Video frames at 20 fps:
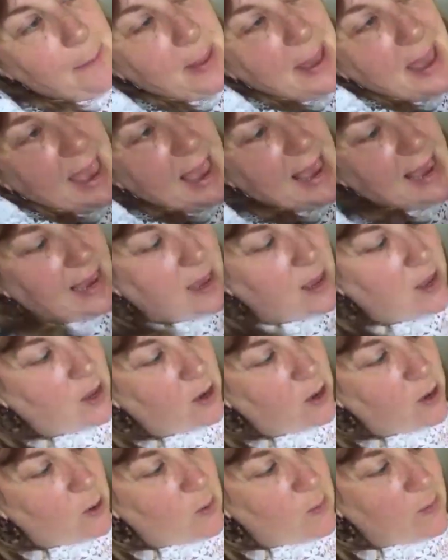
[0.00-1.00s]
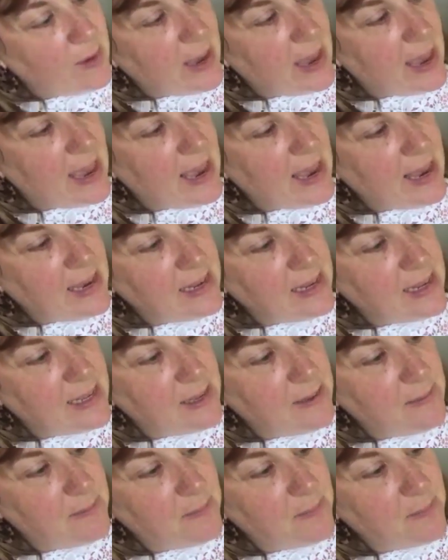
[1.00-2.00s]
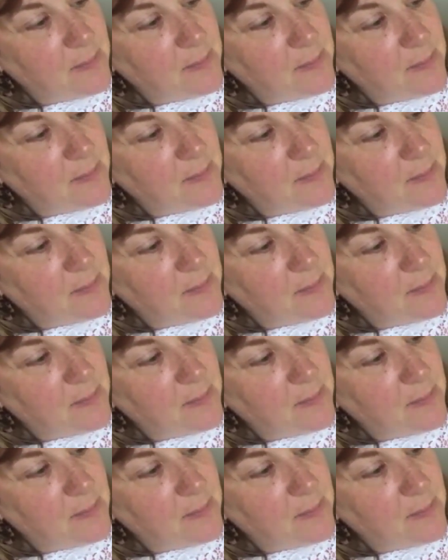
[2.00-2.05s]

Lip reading: big Gloria is.